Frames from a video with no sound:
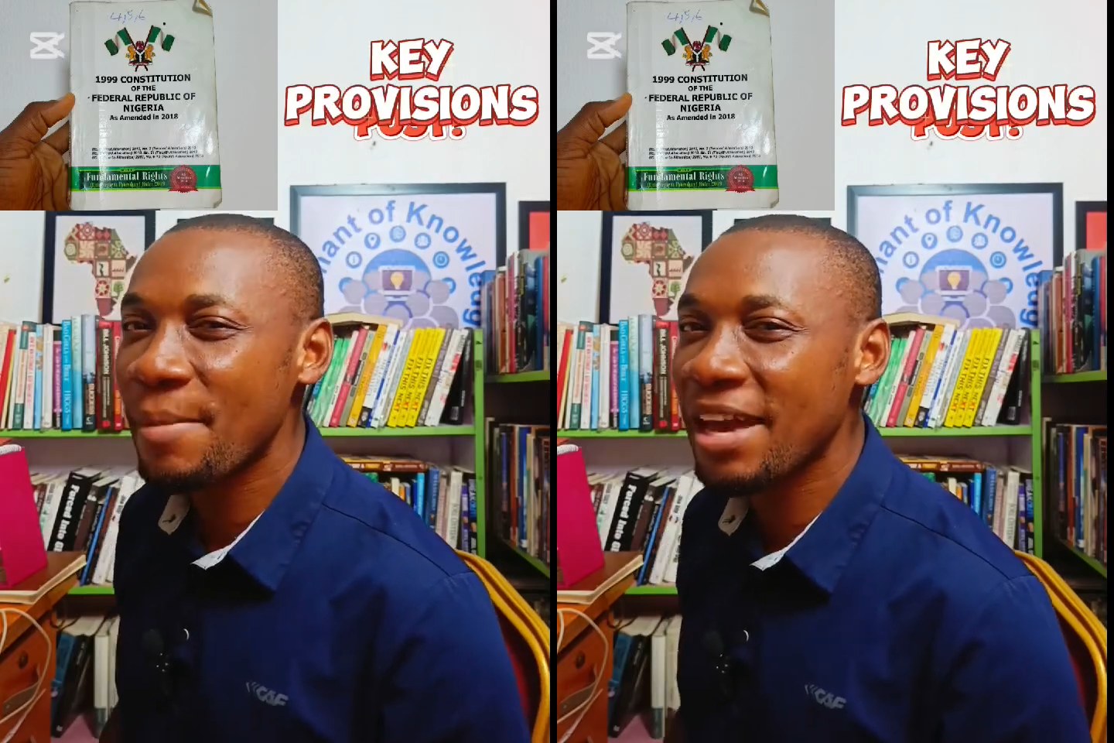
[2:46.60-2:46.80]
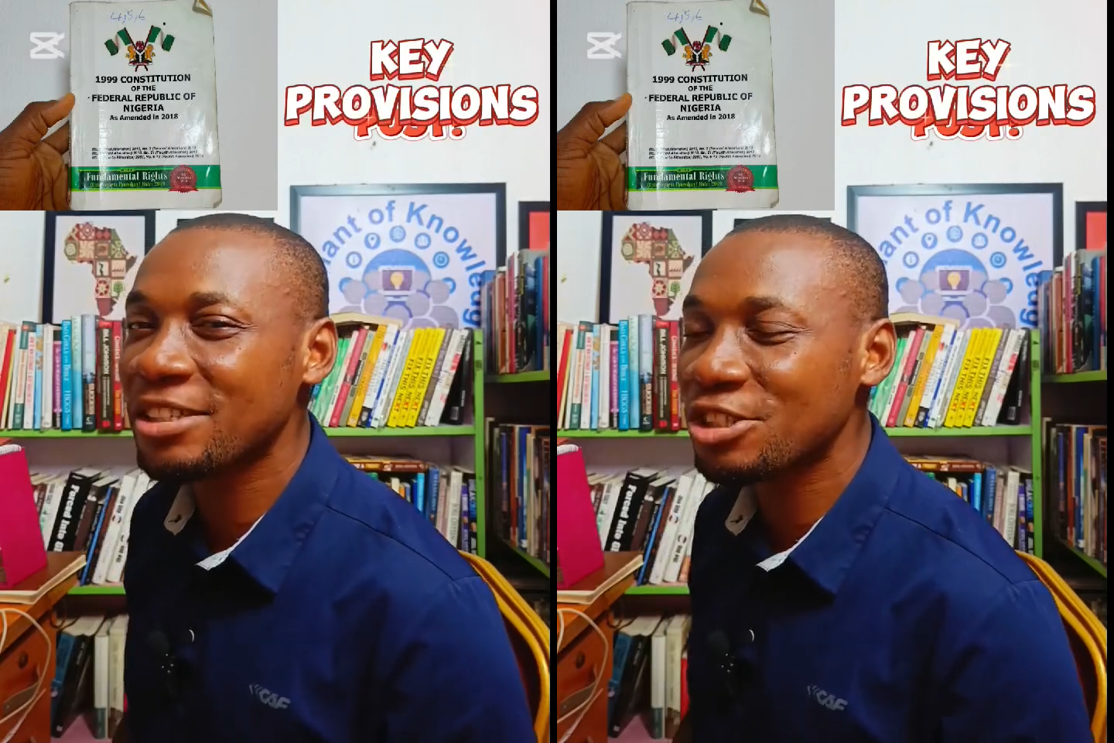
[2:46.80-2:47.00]

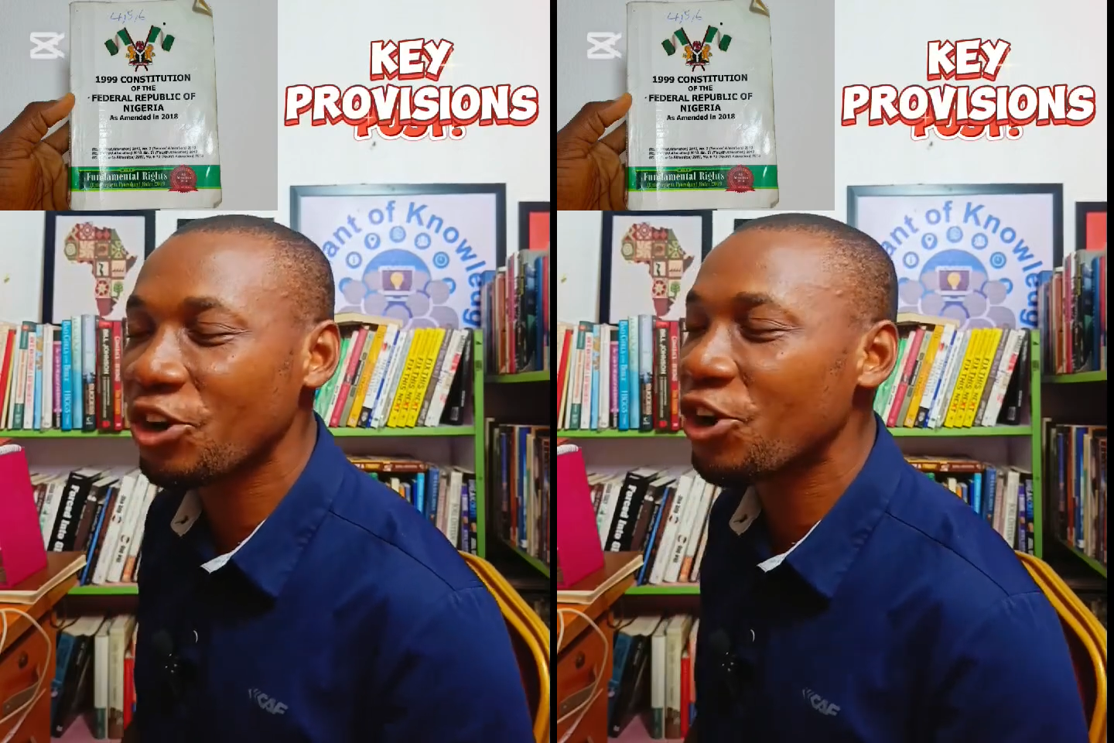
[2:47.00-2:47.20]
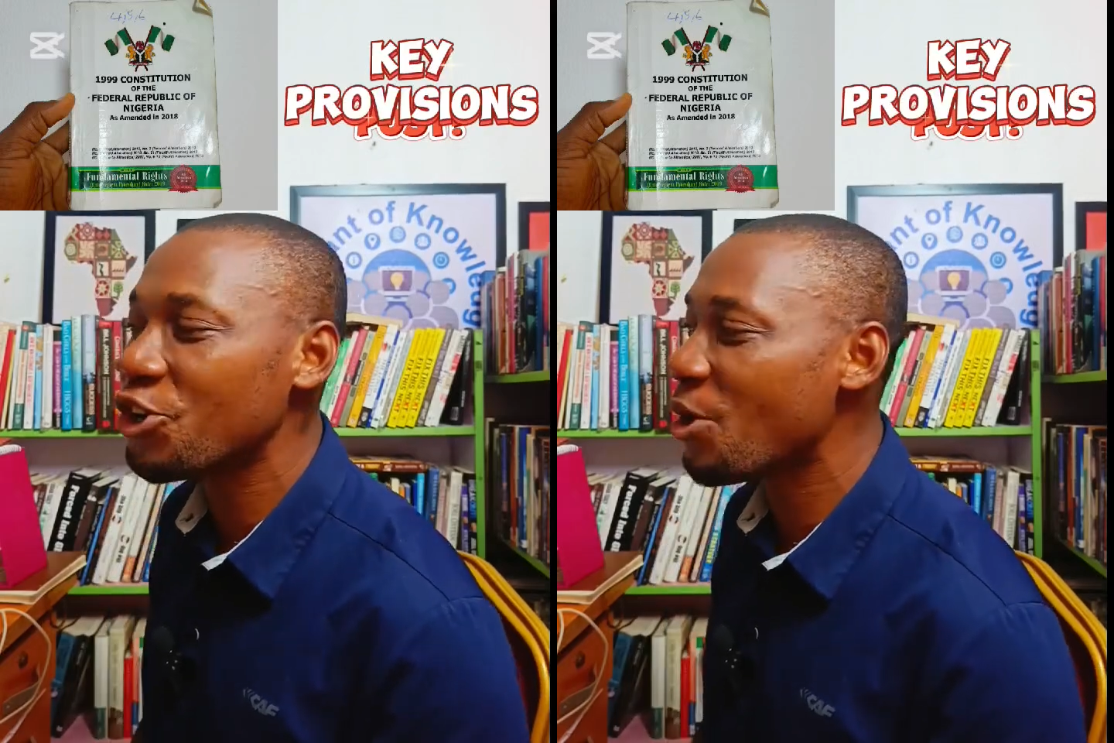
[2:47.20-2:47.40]
make
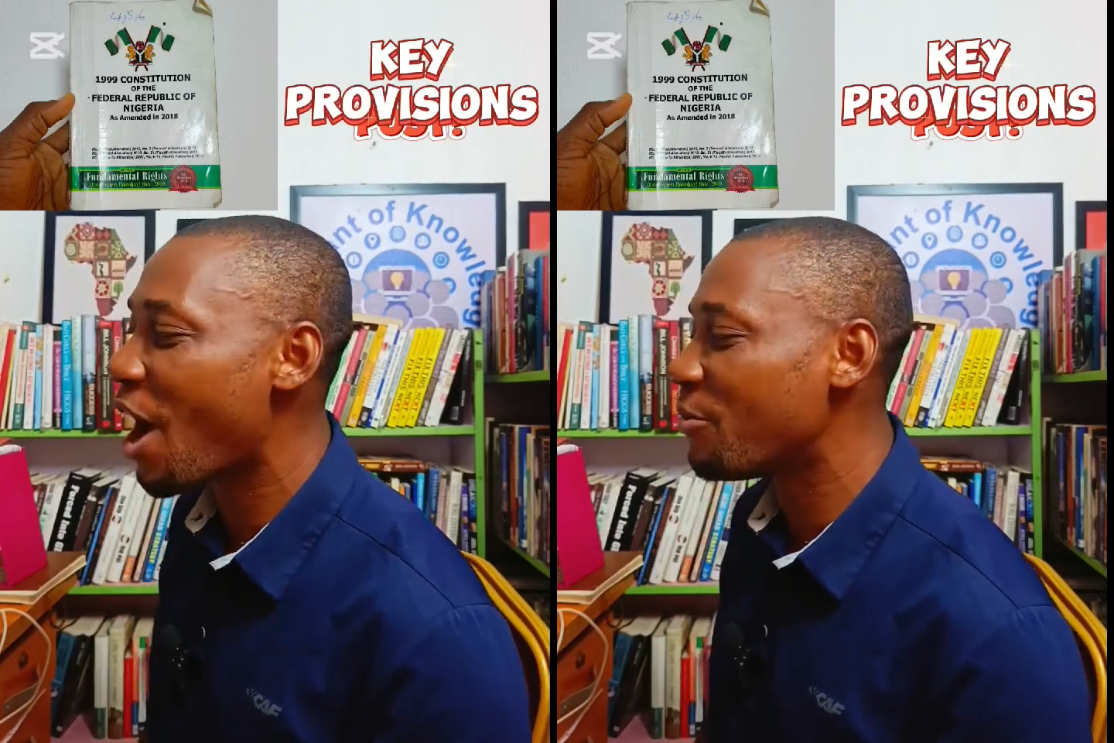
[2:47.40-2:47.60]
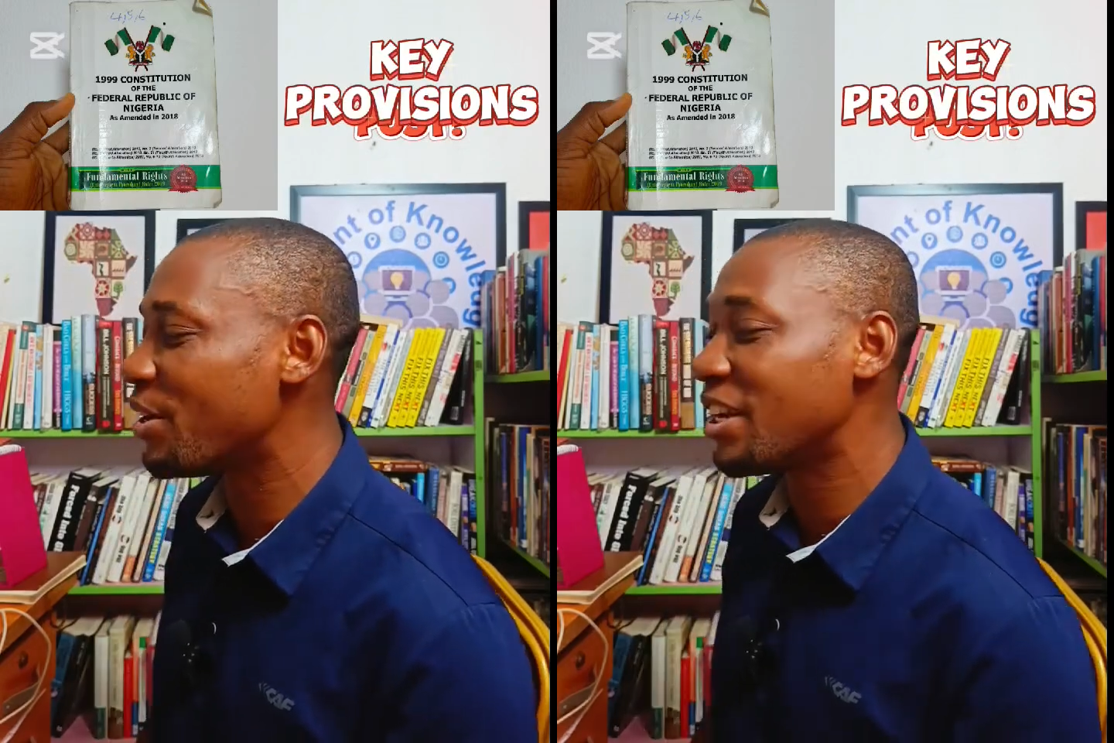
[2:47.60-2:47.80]
sure you
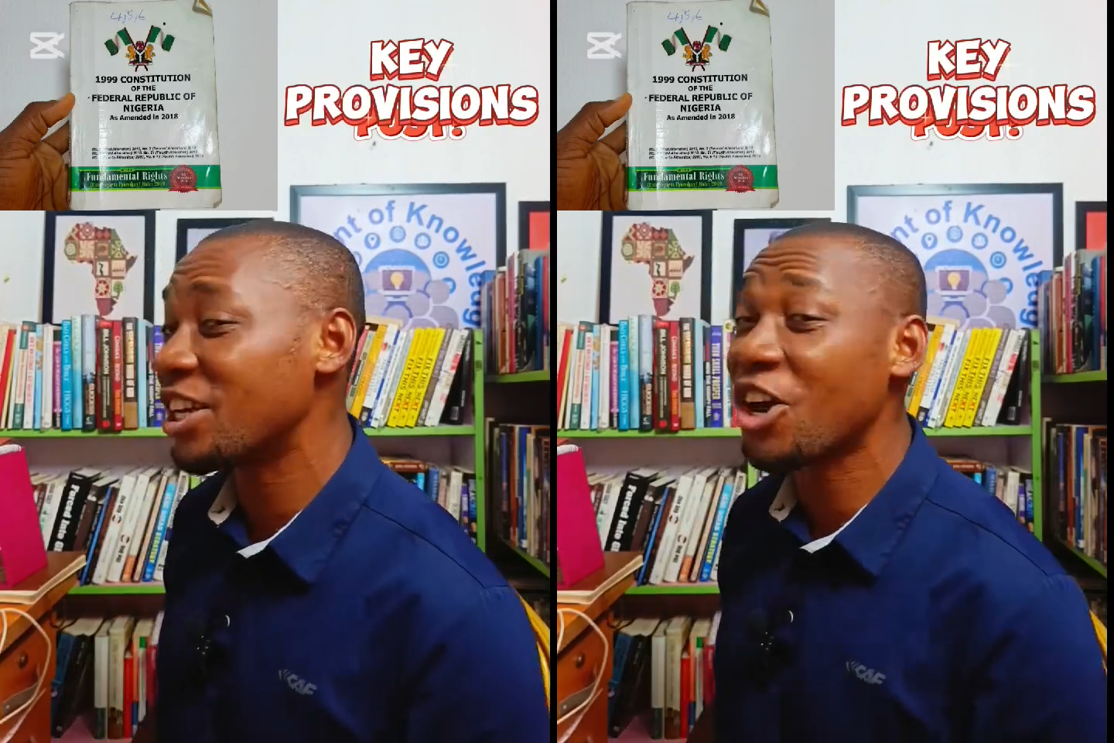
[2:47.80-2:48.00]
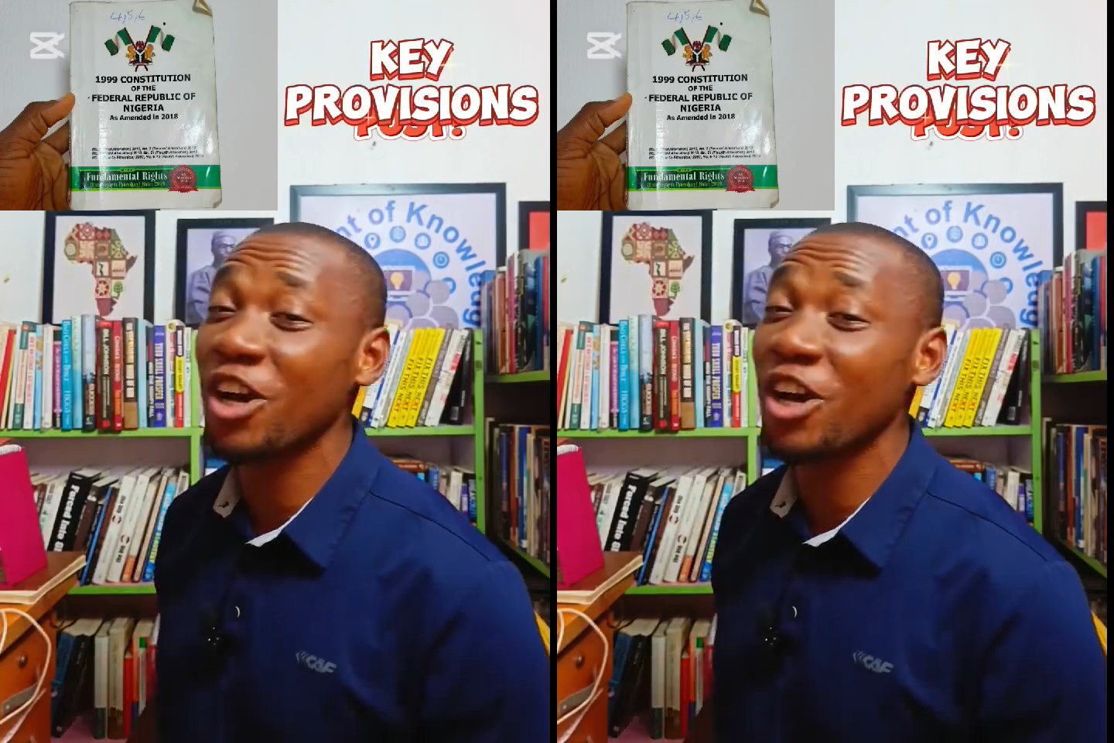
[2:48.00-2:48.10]
are reading.